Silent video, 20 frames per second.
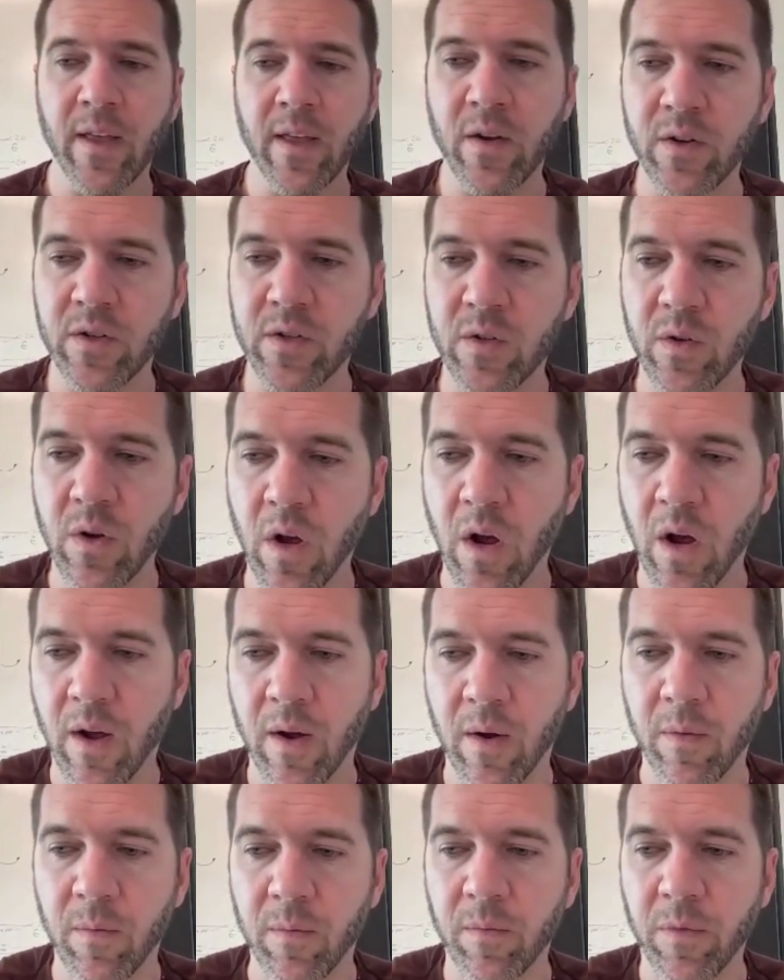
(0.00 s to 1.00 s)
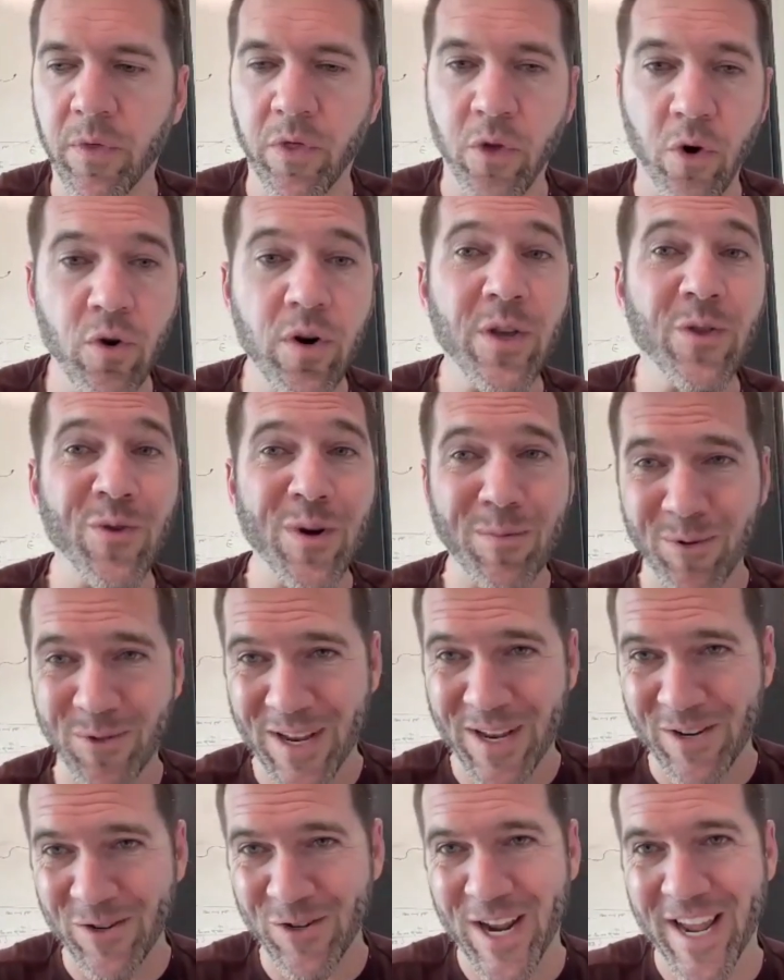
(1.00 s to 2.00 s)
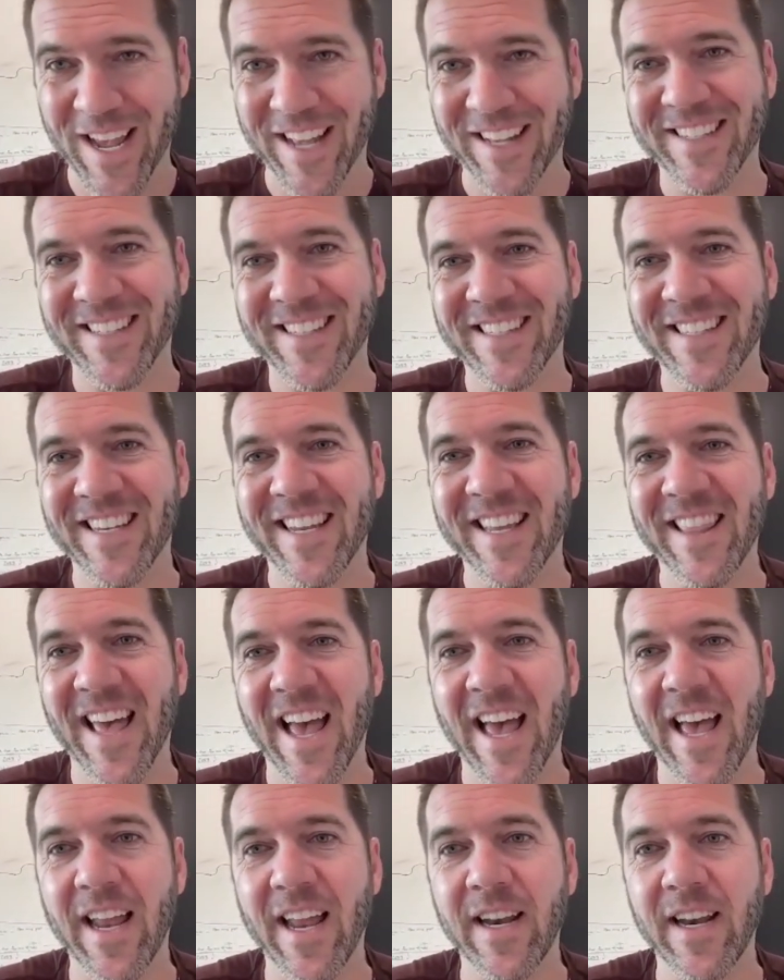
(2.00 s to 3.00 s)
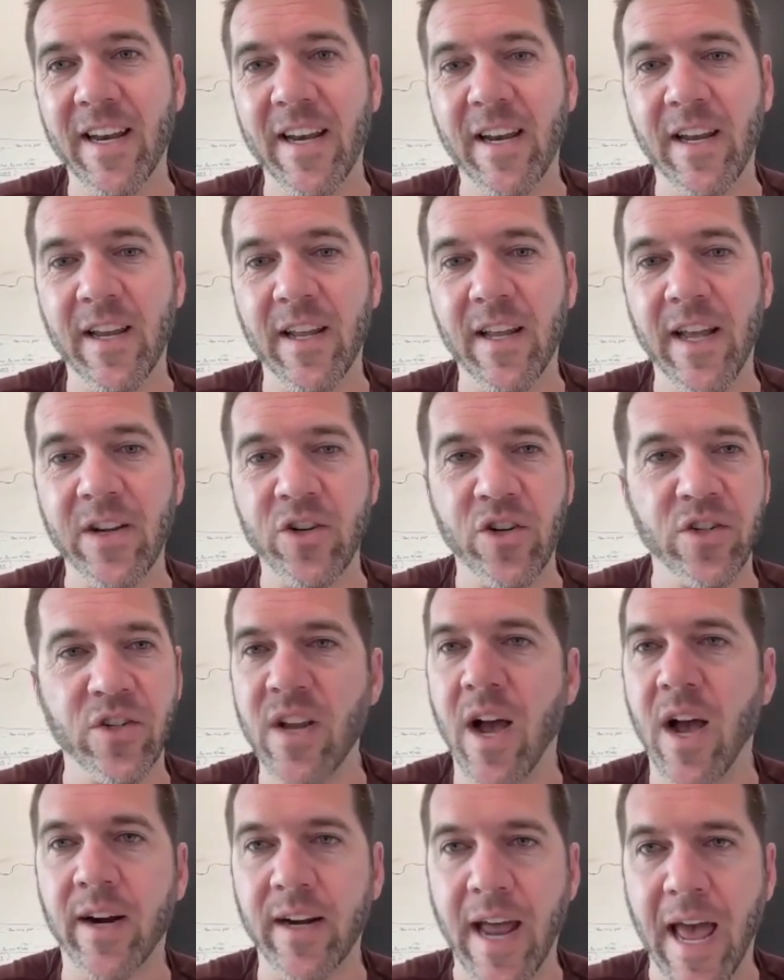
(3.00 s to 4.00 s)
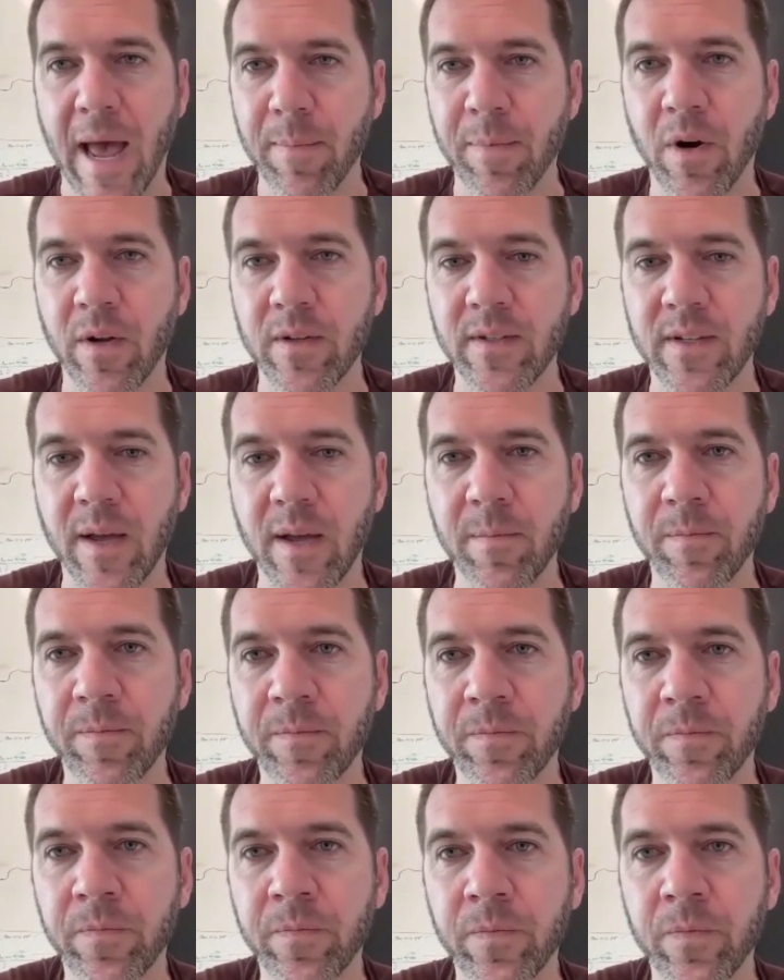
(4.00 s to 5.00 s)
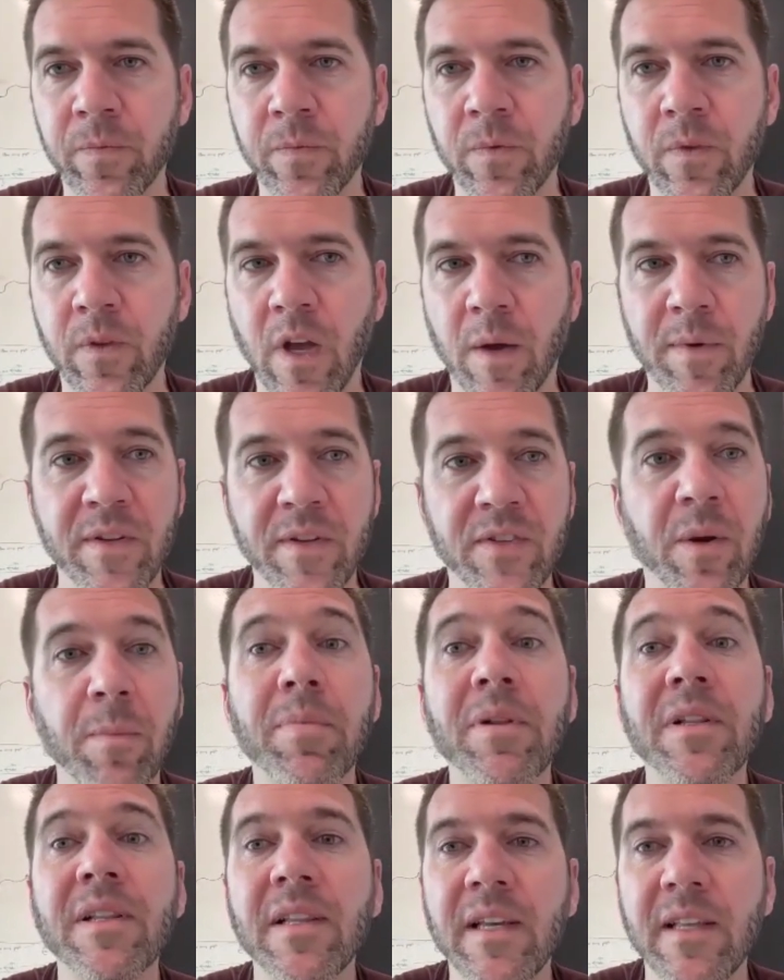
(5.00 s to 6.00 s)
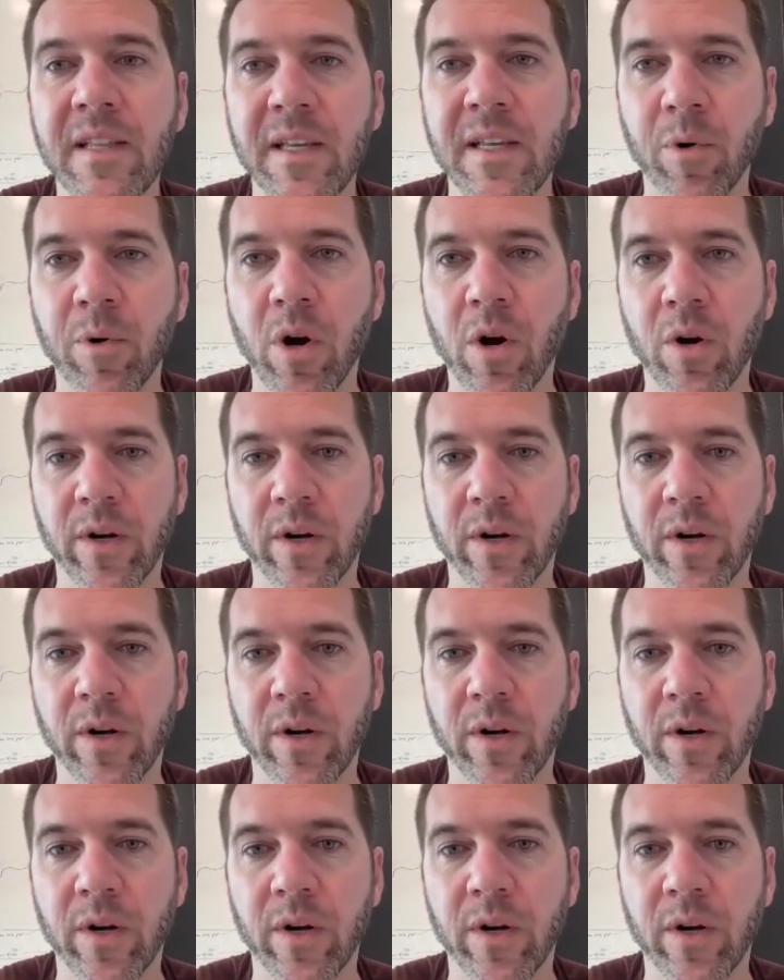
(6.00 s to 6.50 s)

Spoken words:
There's a 33% chance that it's just not going to happen on time. I mean, it's completely broken.